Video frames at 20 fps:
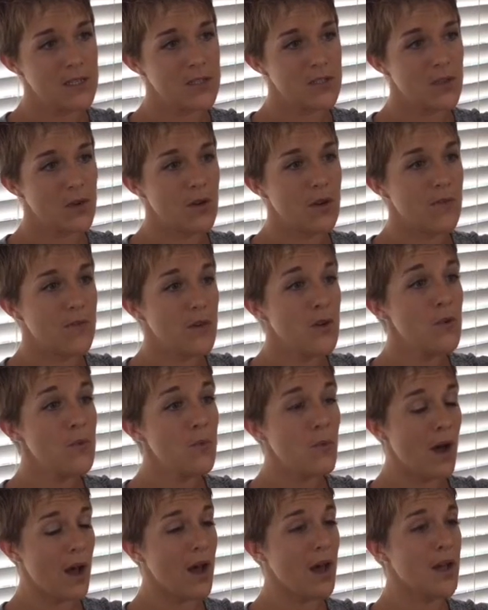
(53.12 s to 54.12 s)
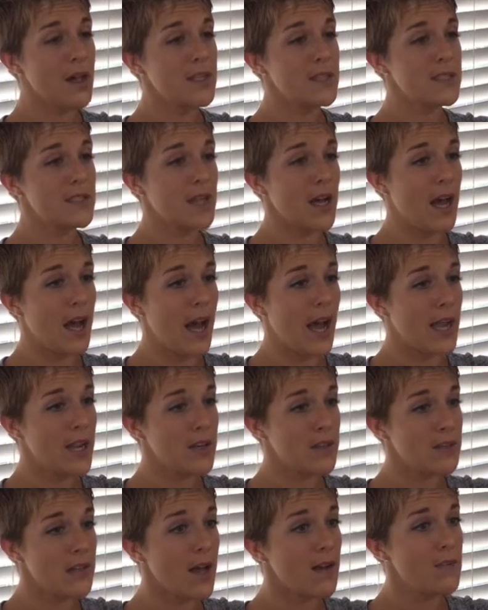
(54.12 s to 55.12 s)
So if you want a
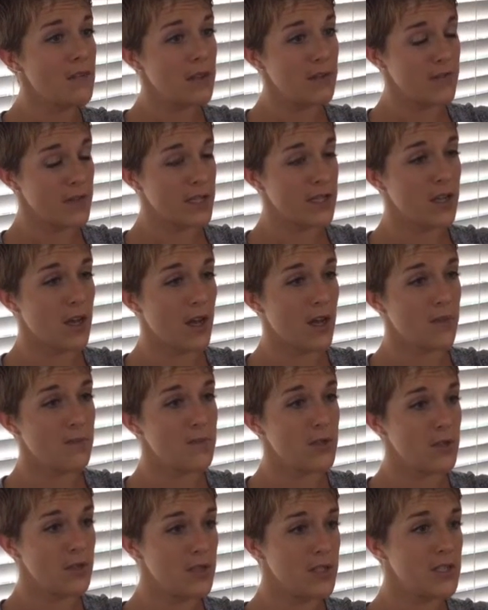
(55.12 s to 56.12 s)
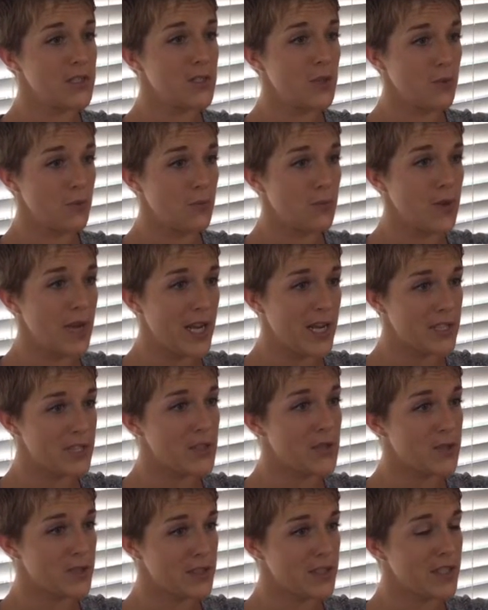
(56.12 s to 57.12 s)
higher level of income, you need to
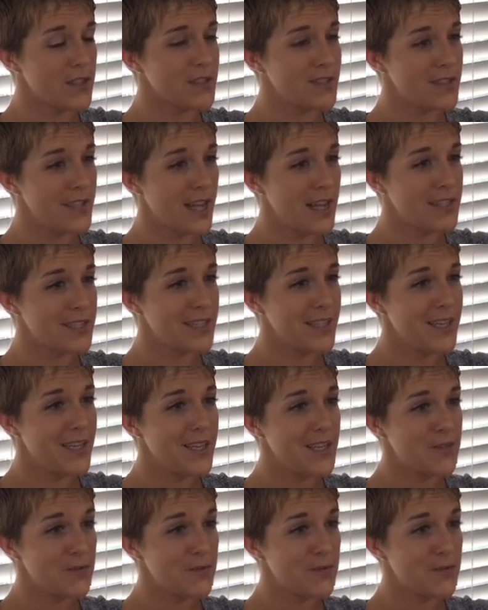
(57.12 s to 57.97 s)
raise your skill set,